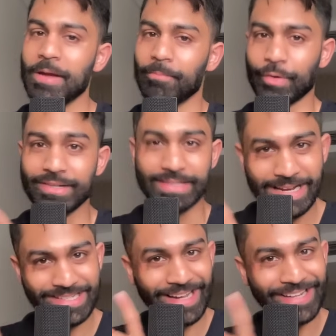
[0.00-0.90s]
But on
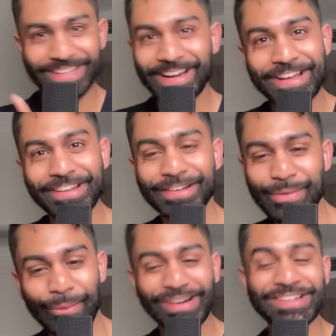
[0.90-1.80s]
days like today,
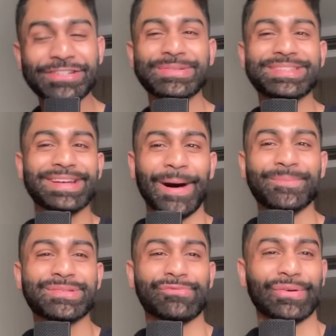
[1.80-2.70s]
orange juice
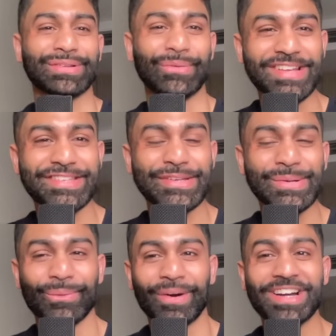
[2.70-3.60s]
comes for the
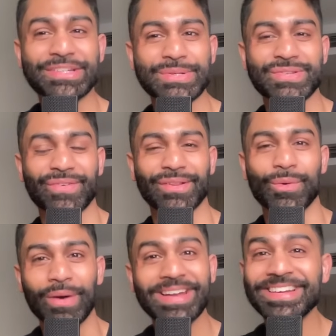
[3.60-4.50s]
rescue. Orange juice for the
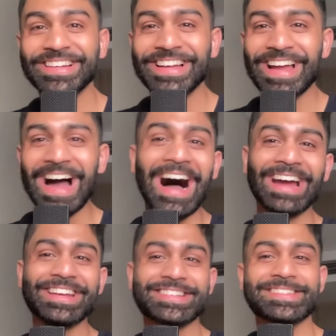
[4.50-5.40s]
win.
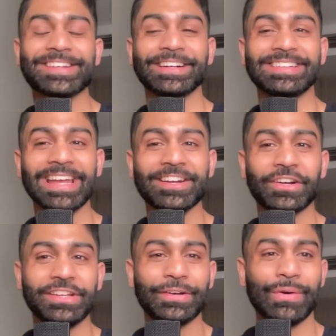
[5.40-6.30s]
Highest uh, gainer
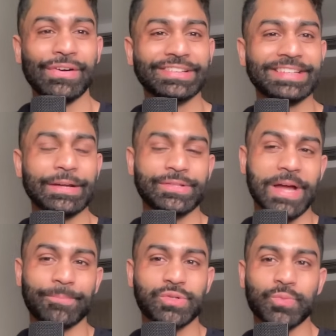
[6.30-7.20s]
here on the day,
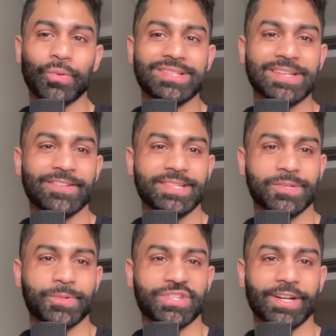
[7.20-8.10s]
up two point seven
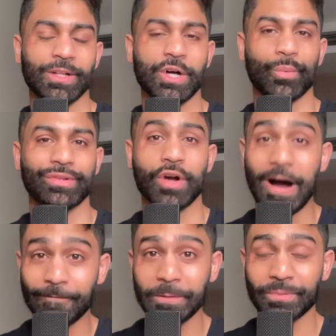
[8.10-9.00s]
six percent along with
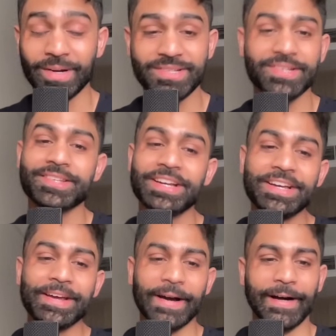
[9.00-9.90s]
coffee prices.
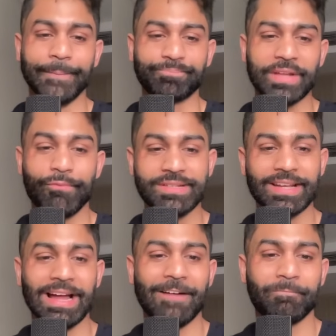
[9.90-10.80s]
Um, and we
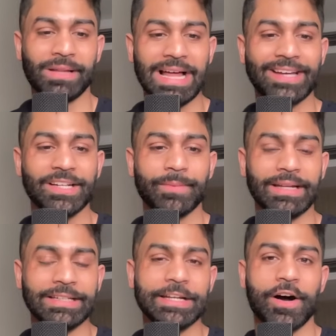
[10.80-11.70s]
did have Palladium
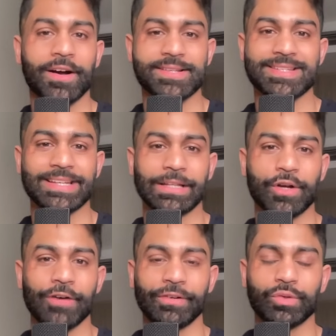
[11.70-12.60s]
and lean hogs selling
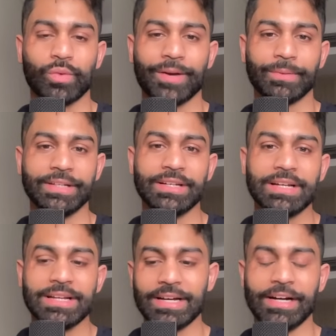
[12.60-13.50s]
off incredibly
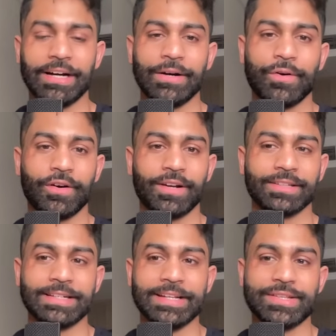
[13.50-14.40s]
uh, on
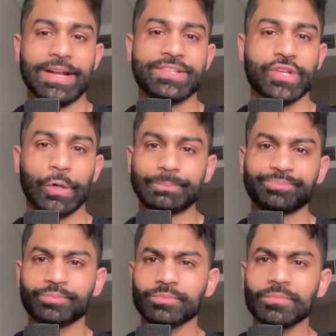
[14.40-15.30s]
the day today. So
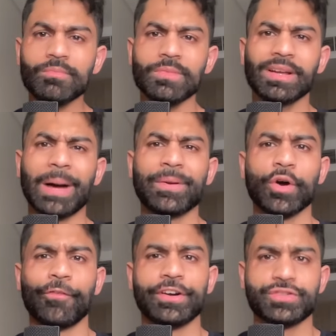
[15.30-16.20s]
coming
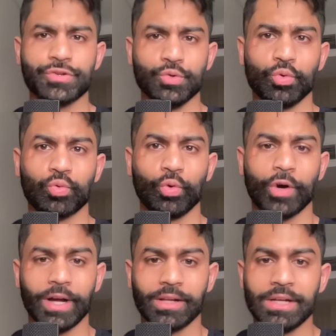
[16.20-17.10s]
over to crude
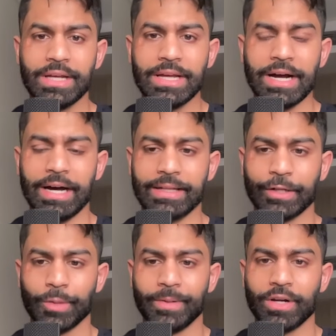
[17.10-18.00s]
oil, a uh,
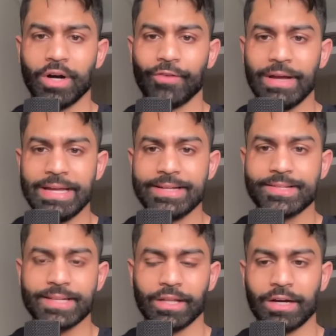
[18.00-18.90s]
little bit of a
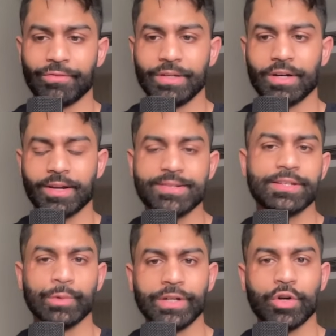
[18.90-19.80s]
sell-off here,
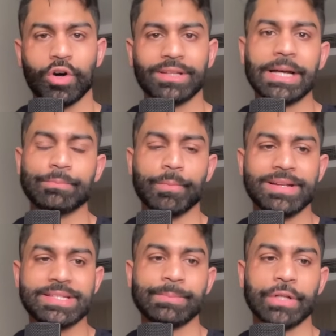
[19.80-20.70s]
continuing on that
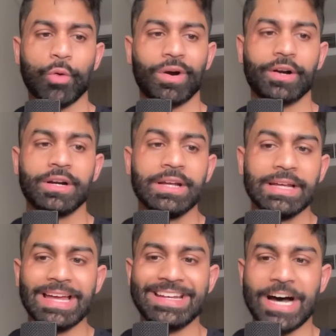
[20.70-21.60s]
momentum lower
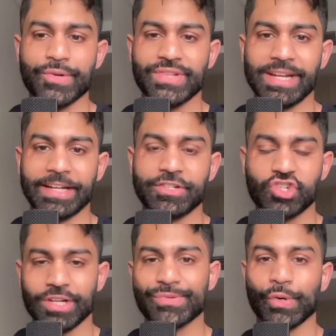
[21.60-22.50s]
and now sitting at
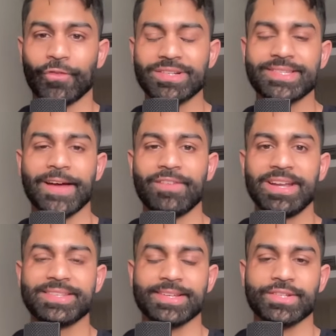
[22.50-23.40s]
just over
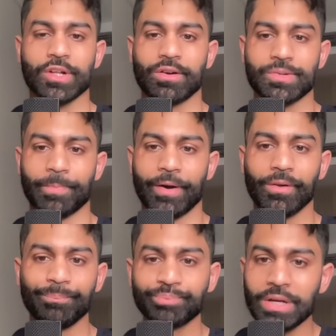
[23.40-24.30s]
seventy-six dollars a barrel.